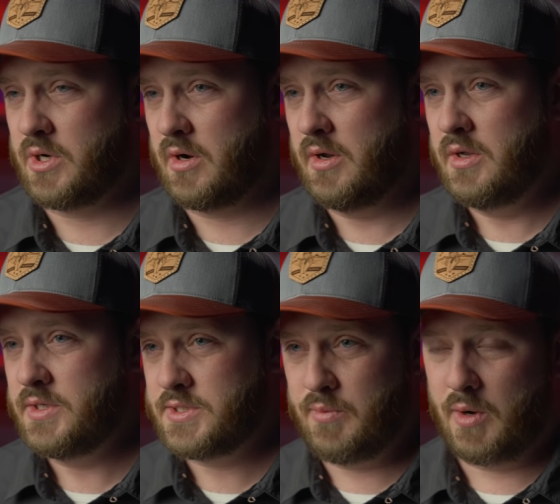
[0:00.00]
are
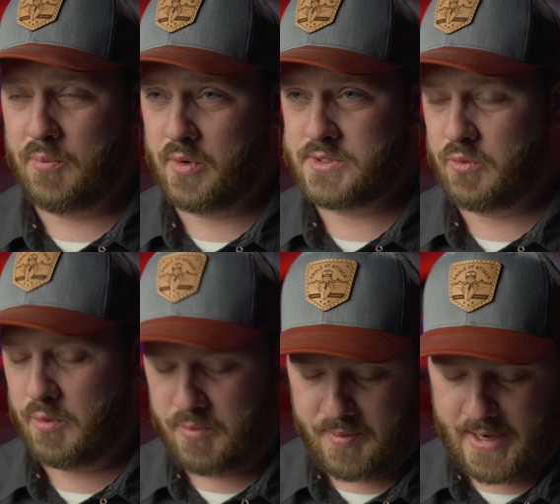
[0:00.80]
some airports that
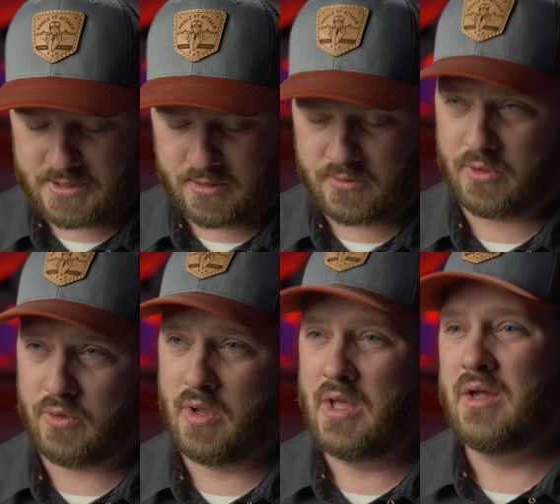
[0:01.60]
we'll be passing
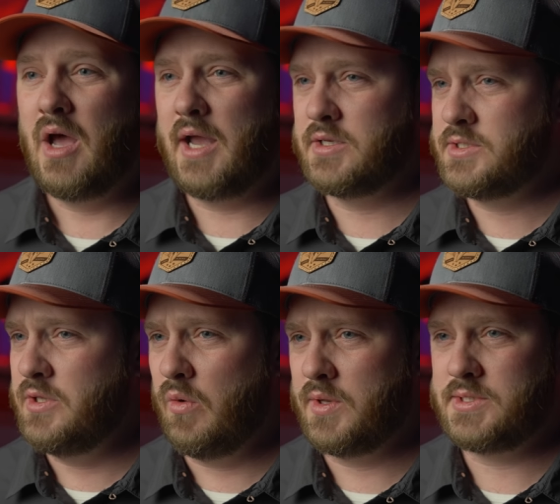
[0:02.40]
through, I just
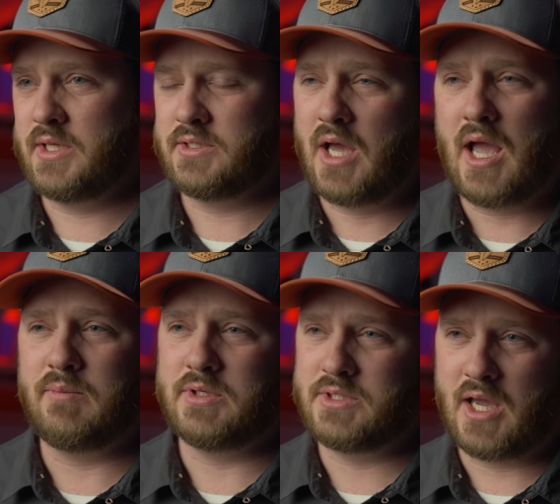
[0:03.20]
noticed that
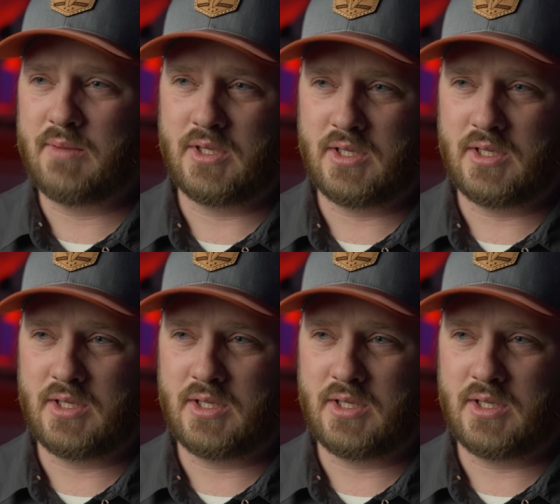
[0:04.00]
time and time